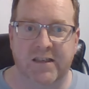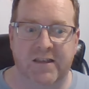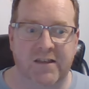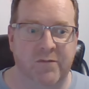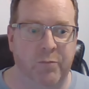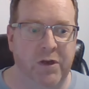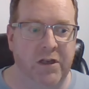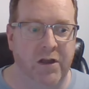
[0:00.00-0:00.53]

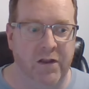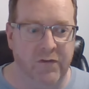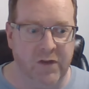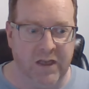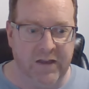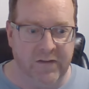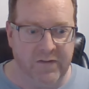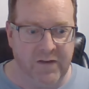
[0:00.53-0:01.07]
is because,
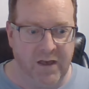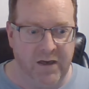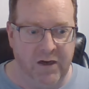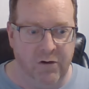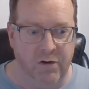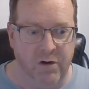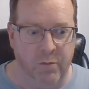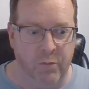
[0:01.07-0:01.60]
like it said
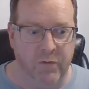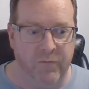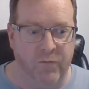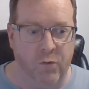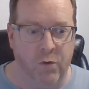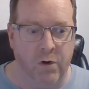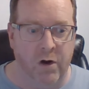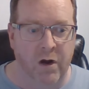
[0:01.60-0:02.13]
here in number
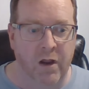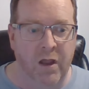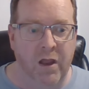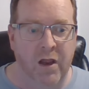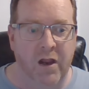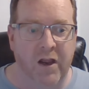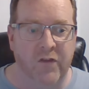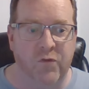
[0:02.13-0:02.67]
four,
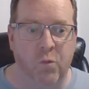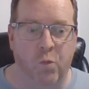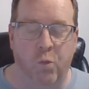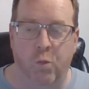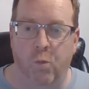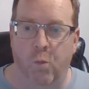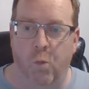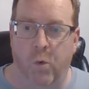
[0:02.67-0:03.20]
it's
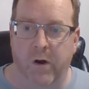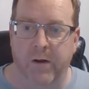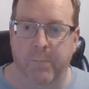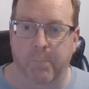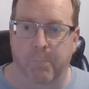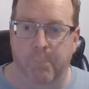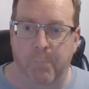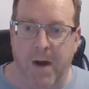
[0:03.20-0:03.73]
what
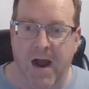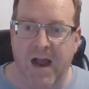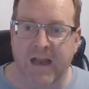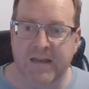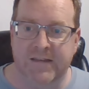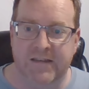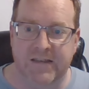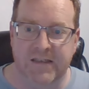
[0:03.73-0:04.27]

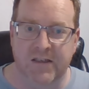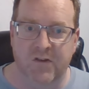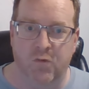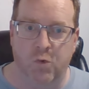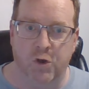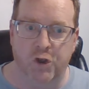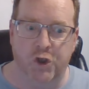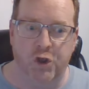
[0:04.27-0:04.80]
my sins
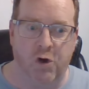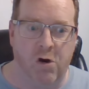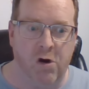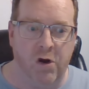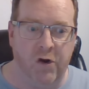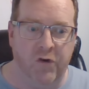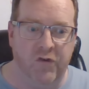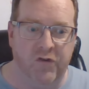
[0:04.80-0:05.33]
were
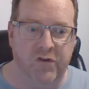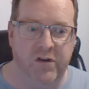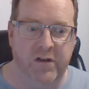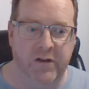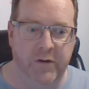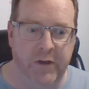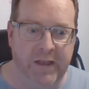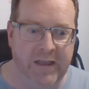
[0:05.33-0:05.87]
charged
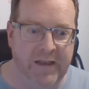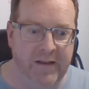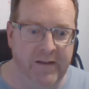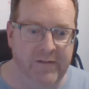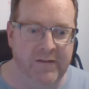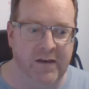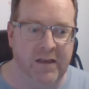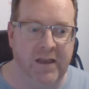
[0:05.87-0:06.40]
to
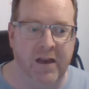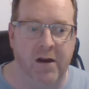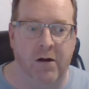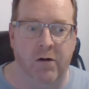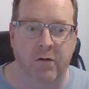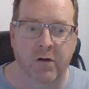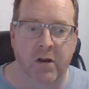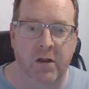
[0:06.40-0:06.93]
his
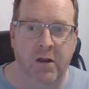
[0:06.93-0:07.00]
account.